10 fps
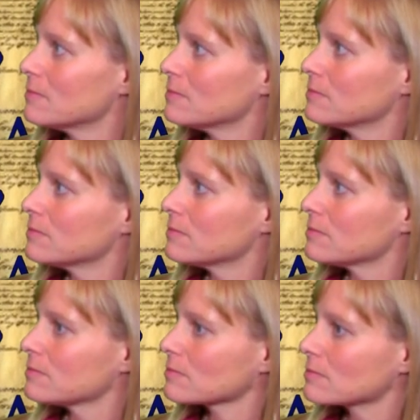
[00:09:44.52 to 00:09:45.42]

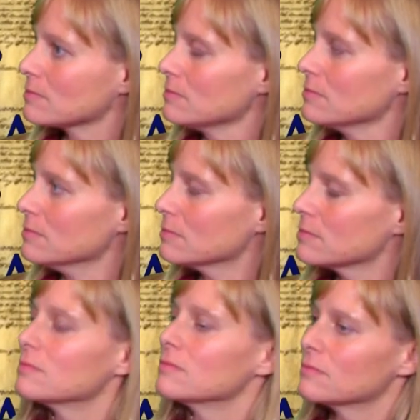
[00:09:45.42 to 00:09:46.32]

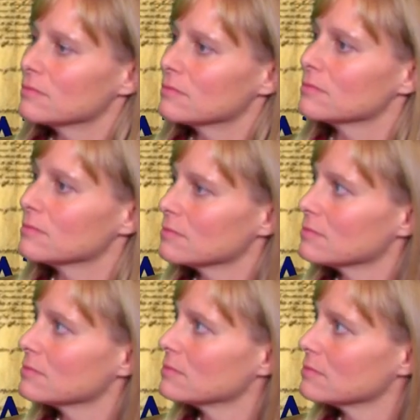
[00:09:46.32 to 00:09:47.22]

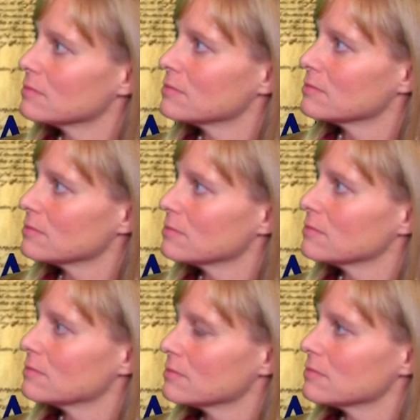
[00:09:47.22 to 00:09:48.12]

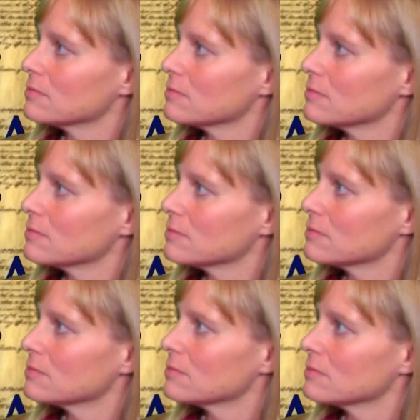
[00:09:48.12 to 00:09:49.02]

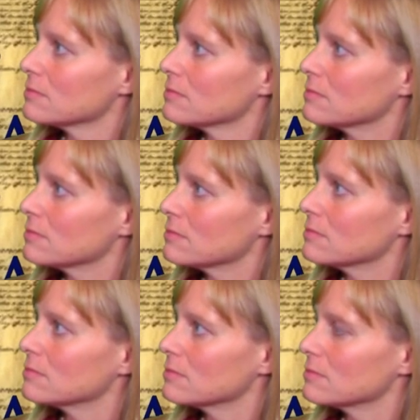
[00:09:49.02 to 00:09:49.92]

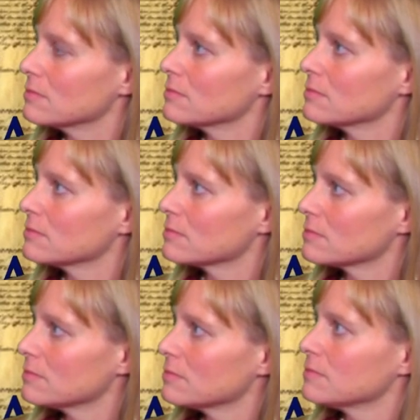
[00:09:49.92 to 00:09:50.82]

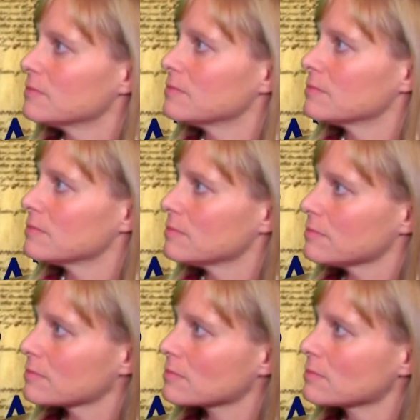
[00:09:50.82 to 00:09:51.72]

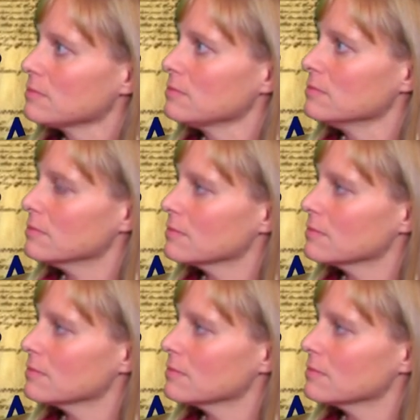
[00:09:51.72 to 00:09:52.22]
This person isn't speaking.